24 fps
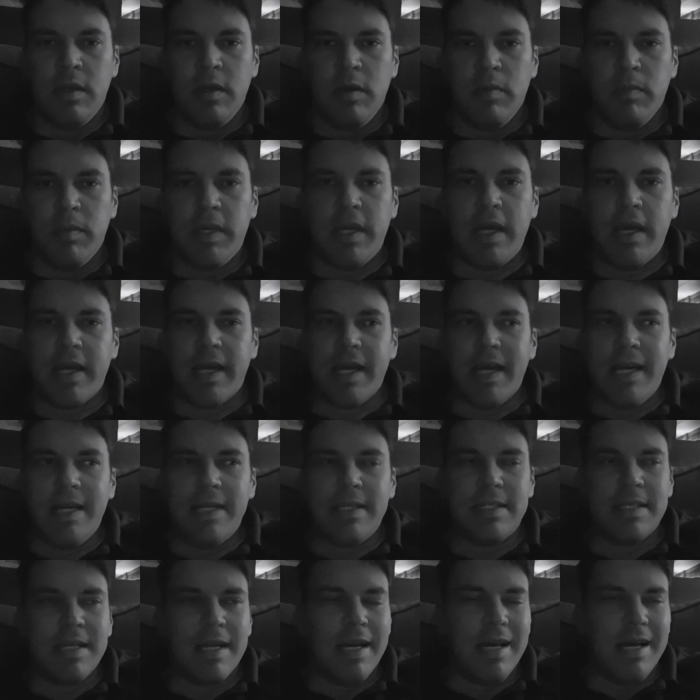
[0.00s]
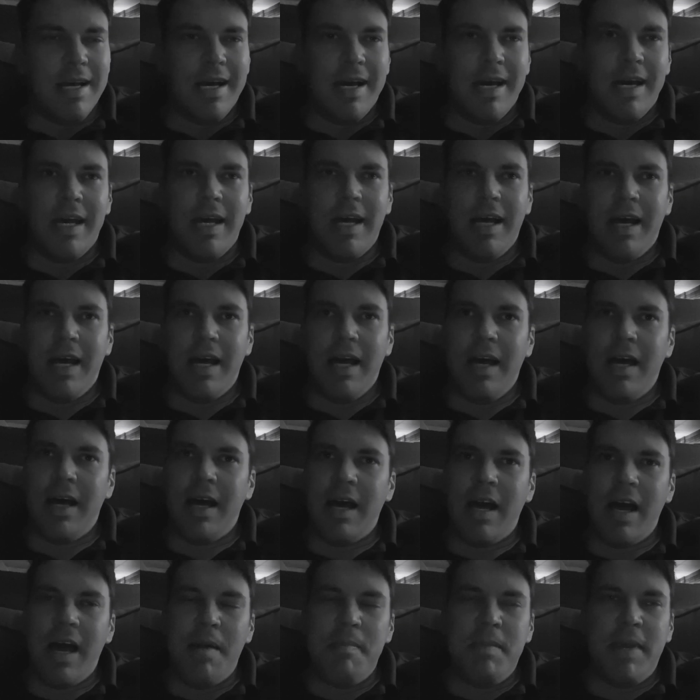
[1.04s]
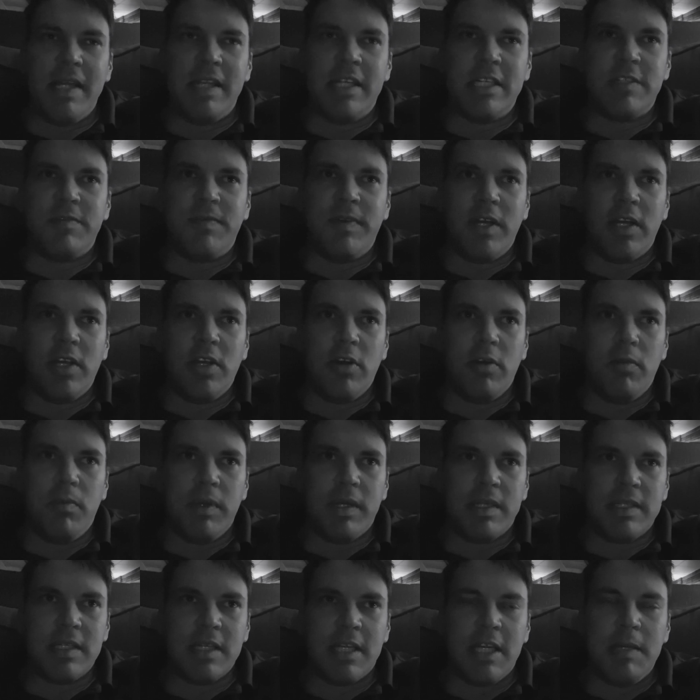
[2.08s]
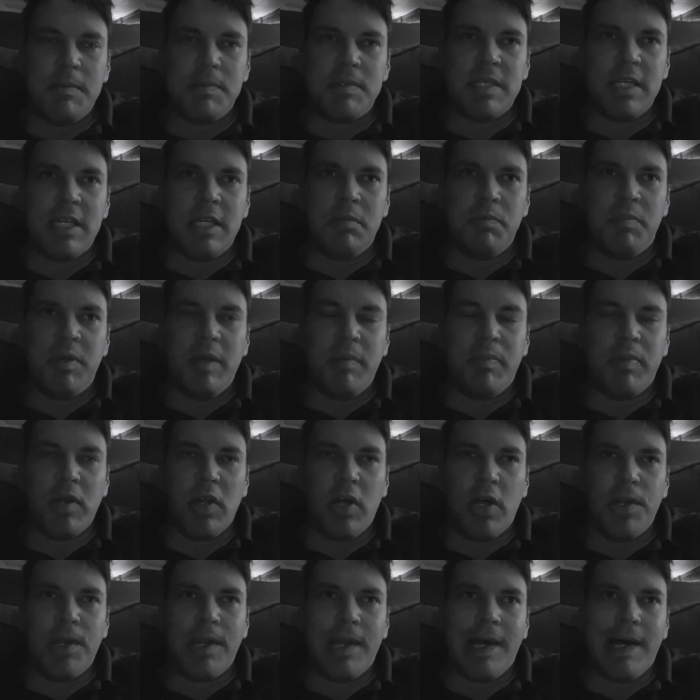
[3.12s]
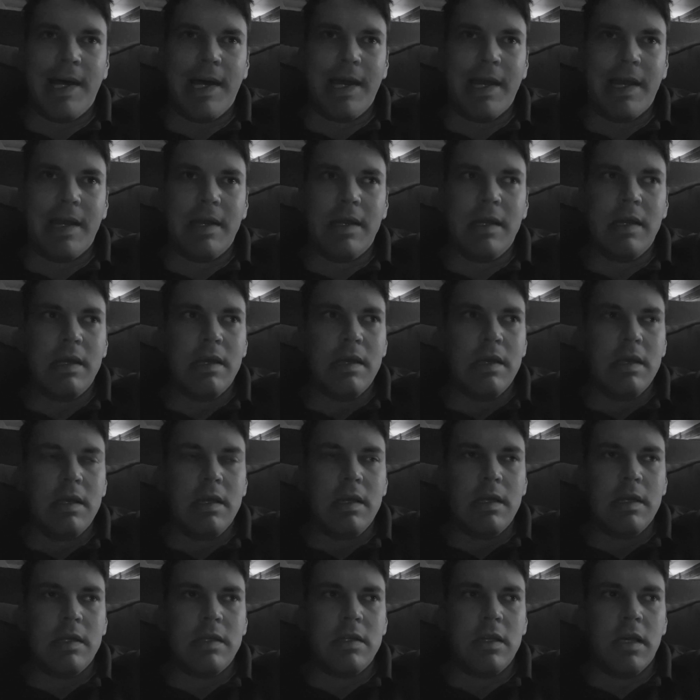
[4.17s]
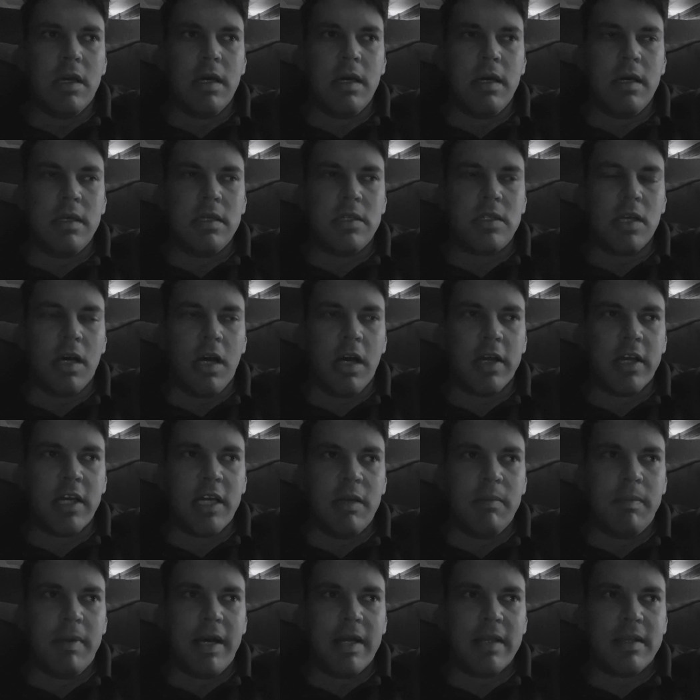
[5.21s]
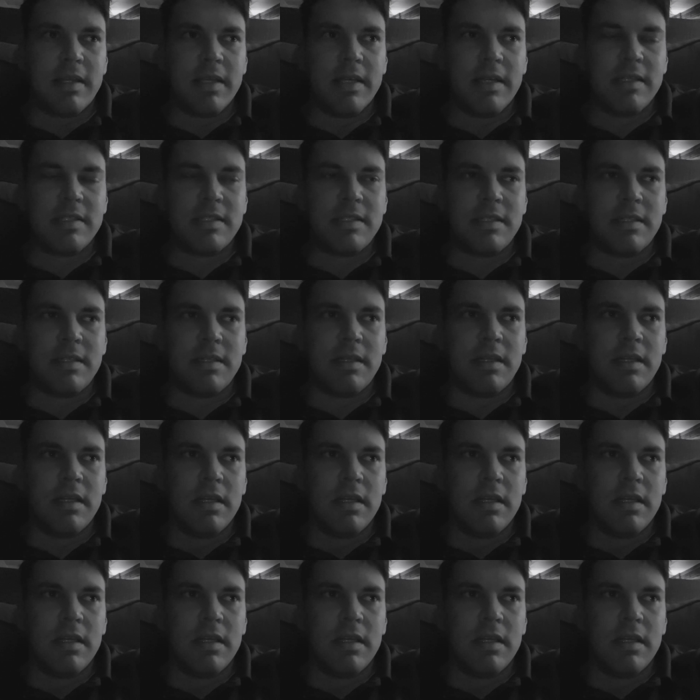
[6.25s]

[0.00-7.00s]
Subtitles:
yeah, guys, I made this video because I keep seeing people online talking about this and